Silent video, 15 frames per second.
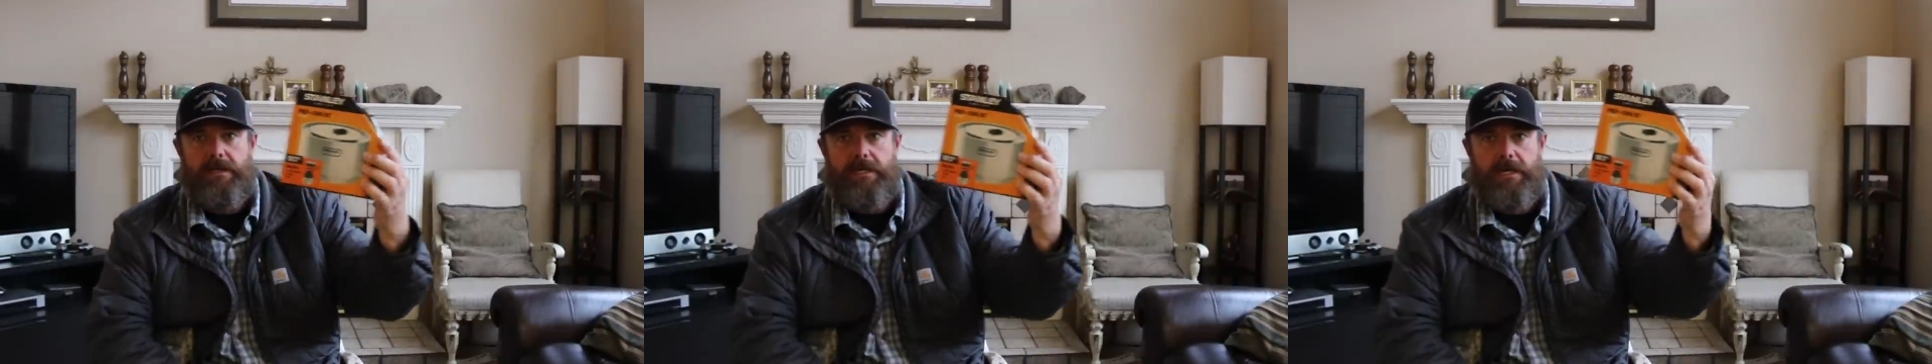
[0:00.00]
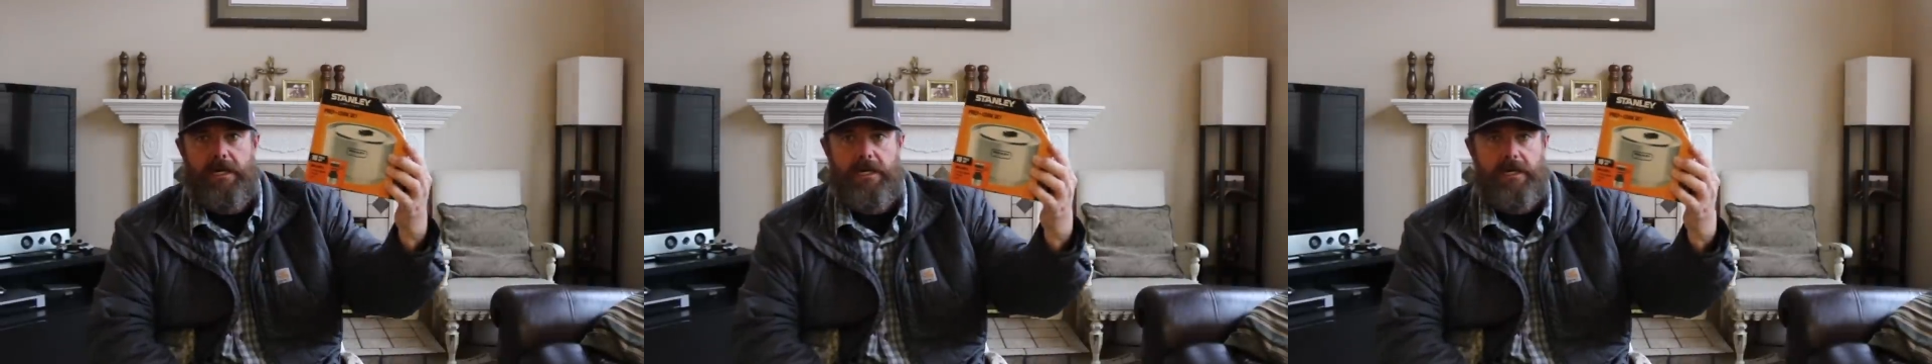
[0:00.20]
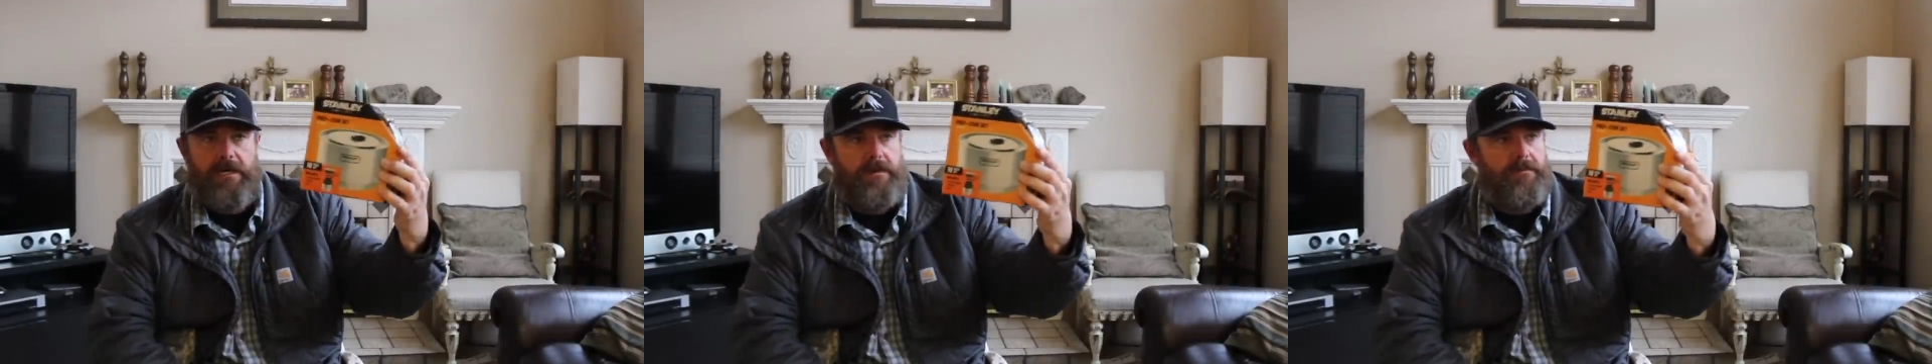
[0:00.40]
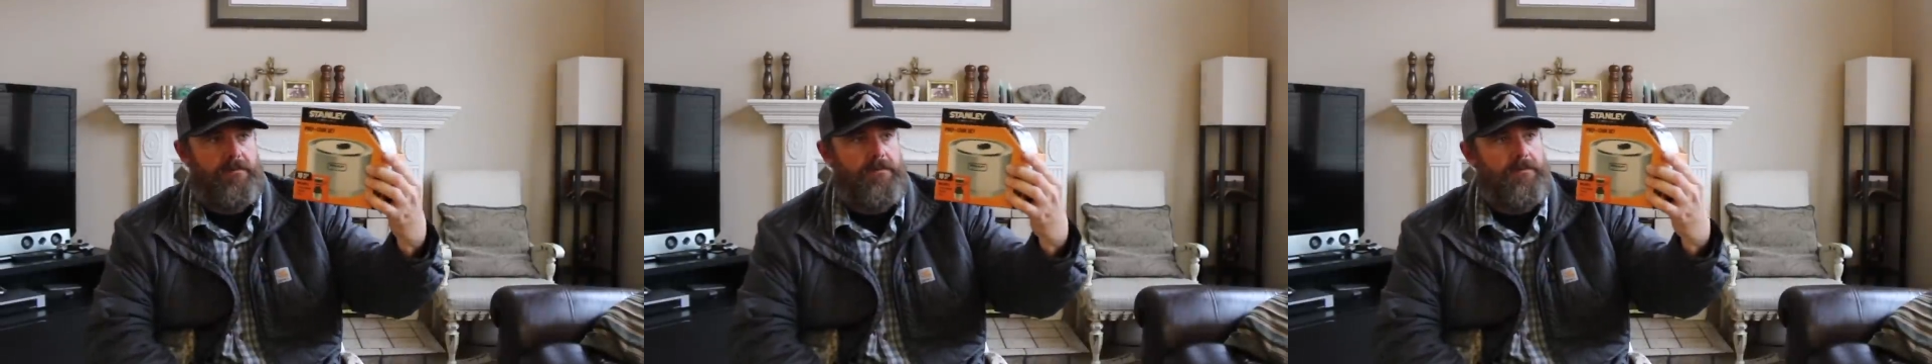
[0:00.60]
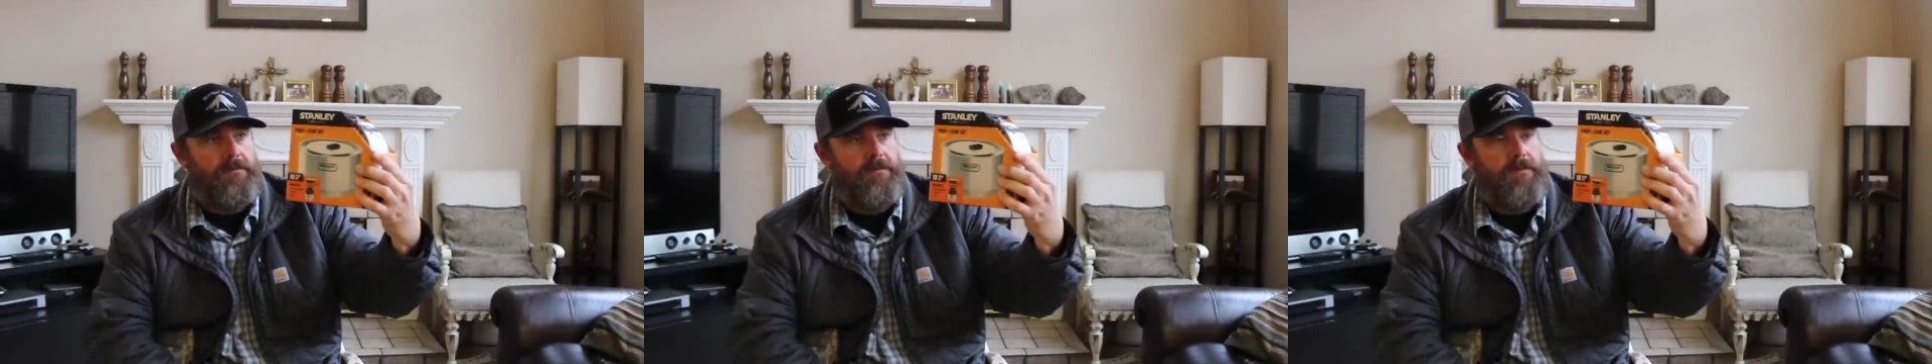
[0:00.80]

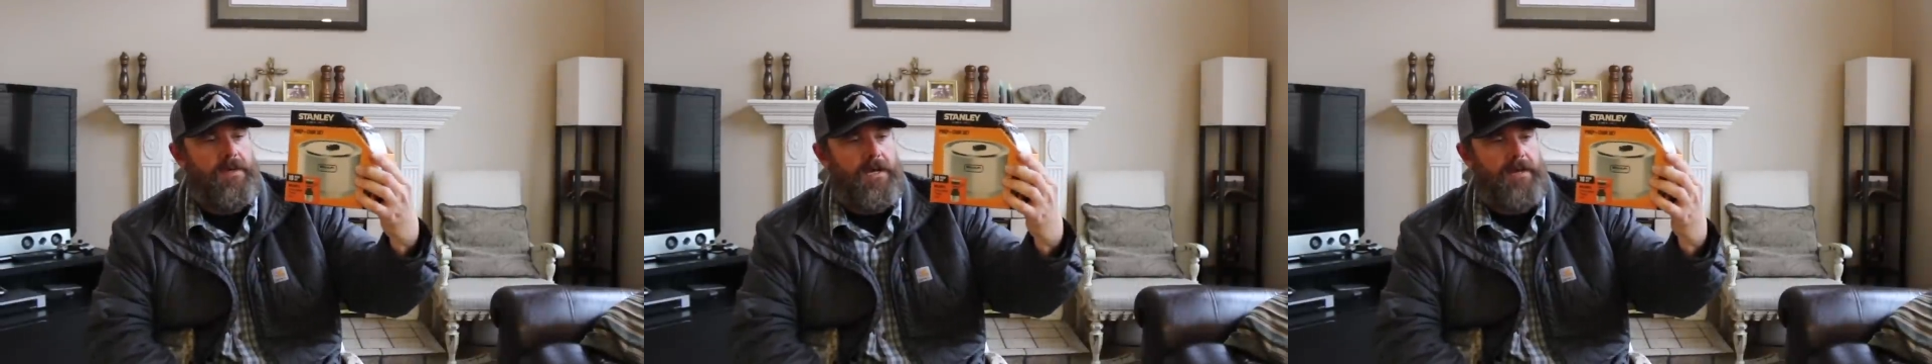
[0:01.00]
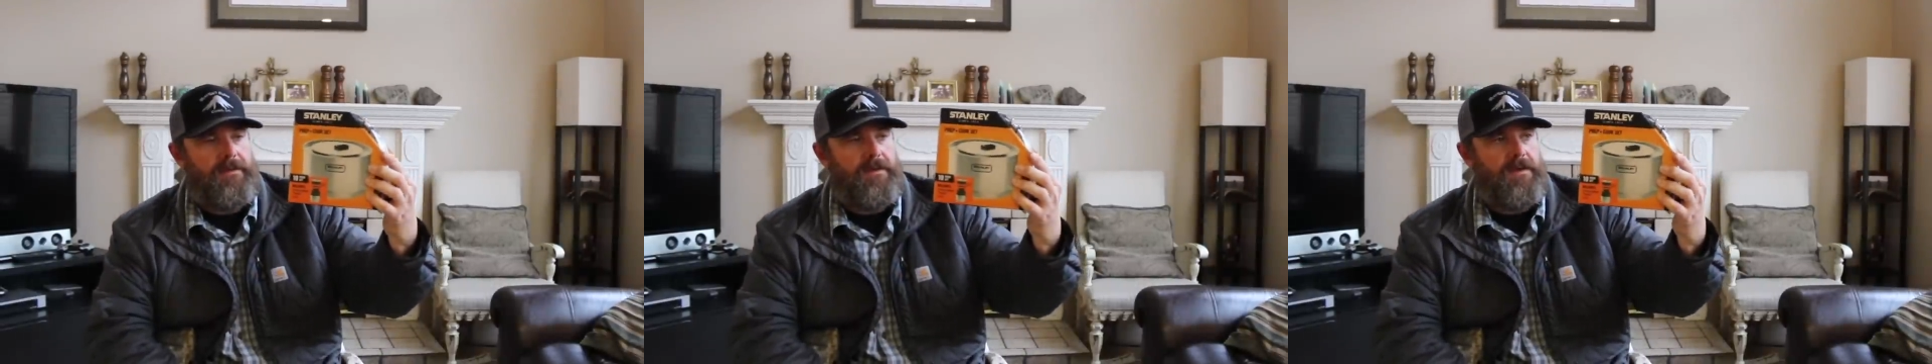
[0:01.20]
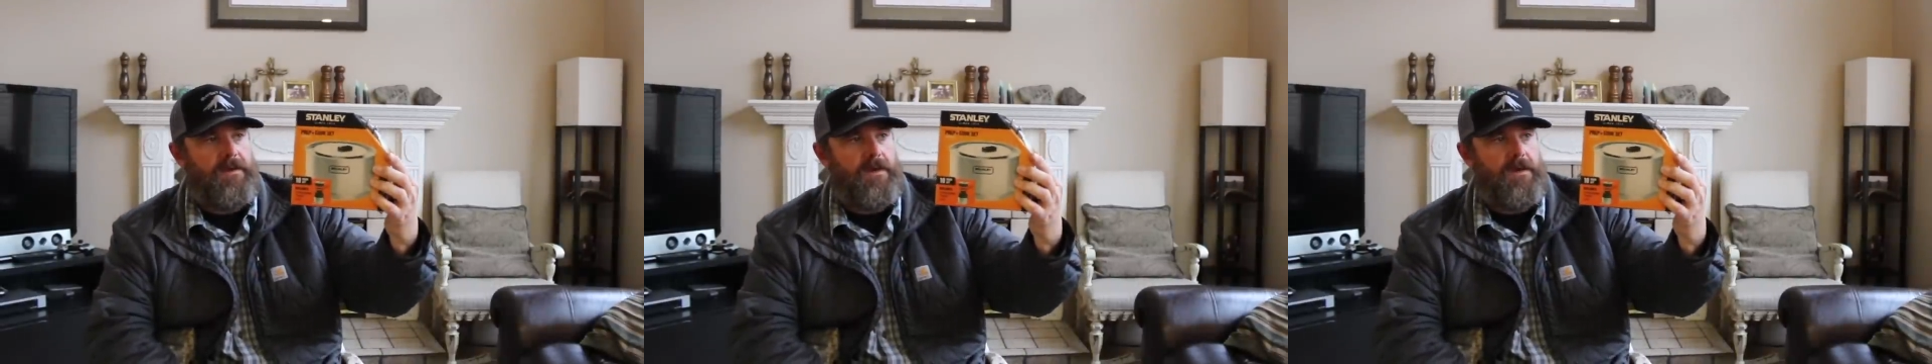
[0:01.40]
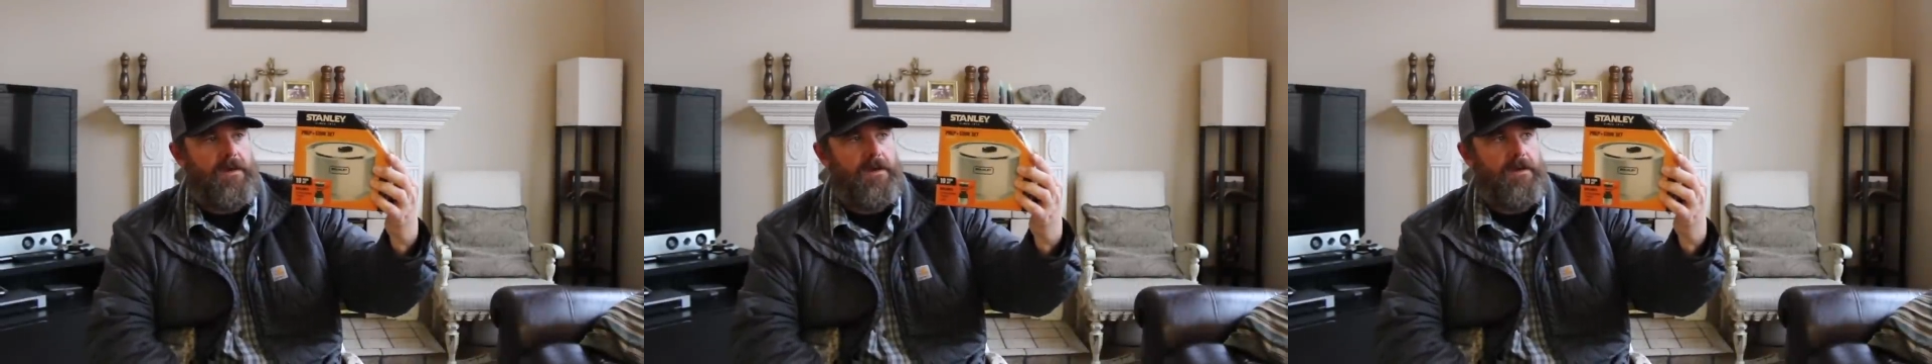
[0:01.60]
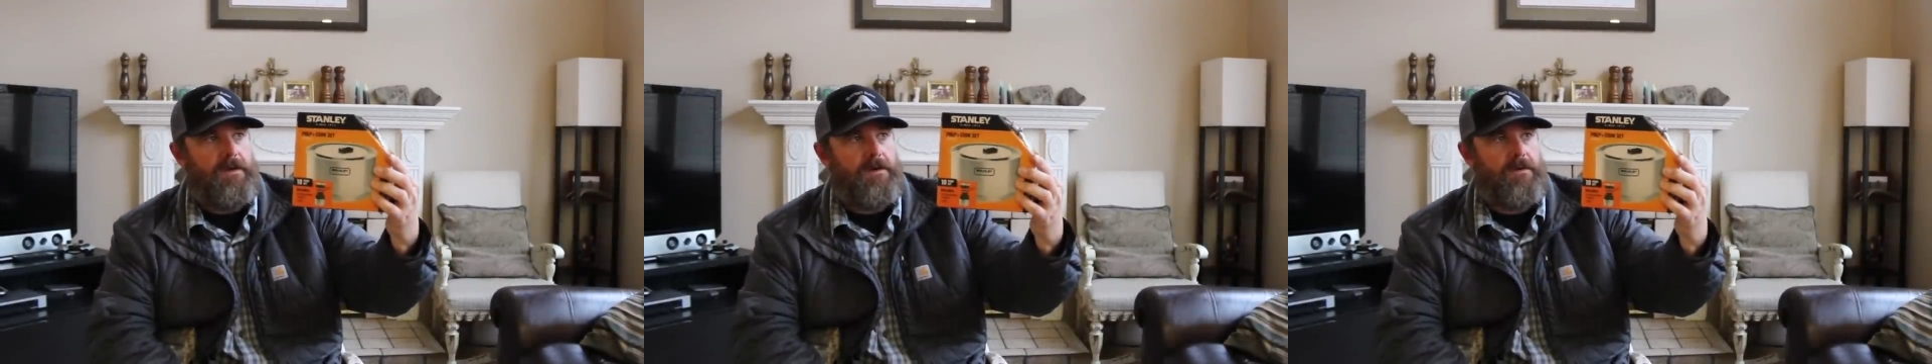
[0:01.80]
I think
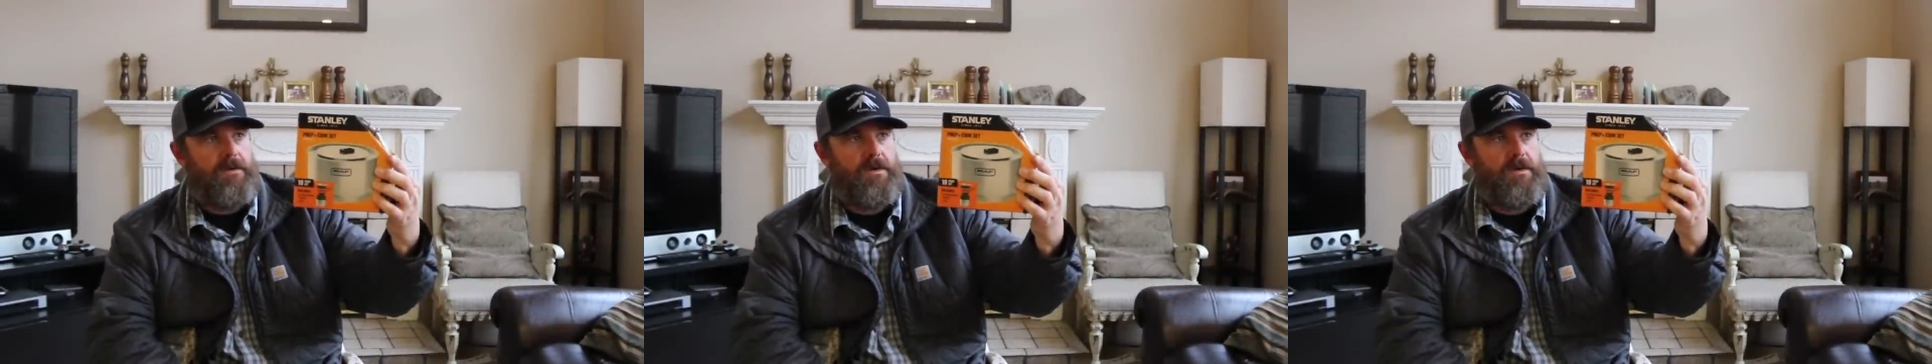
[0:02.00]
it'll